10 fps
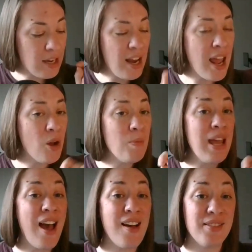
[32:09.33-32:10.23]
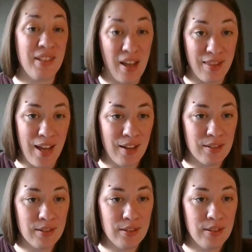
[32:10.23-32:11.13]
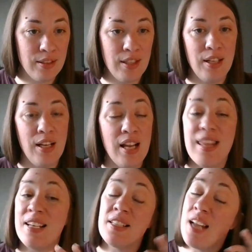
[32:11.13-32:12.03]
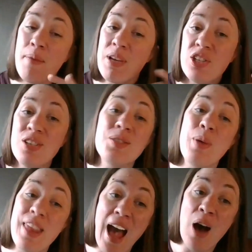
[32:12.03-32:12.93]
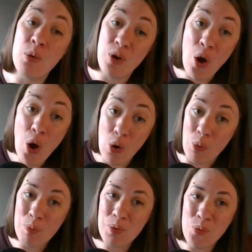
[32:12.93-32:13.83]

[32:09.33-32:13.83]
Naomi has nothing. That does not mean she's without hope.